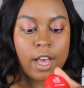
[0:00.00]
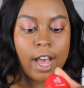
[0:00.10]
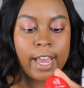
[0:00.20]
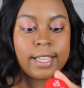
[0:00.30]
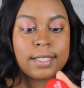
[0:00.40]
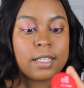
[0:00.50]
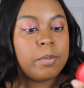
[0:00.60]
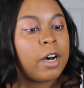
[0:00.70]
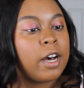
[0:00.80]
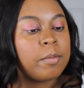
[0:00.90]
Icy
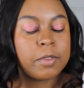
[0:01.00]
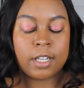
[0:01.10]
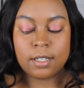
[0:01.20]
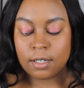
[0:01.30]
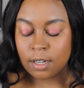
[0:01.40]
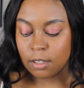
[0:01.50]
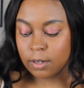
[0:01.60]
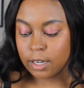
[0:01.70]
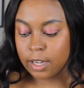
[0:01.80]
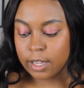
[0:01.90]
Pop. That's the color
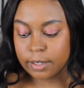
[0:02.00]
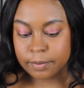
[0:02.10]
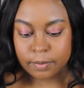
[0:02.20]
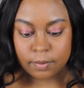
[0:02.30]
I got.